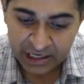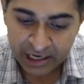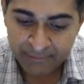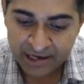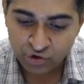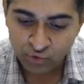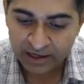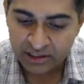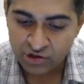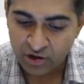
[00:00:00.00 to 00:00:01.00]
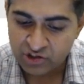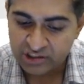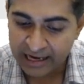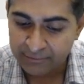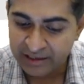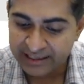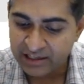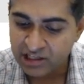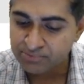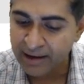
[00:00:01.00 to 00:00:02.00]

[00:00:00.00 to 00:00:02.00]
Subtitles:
image 1 is of simultaneous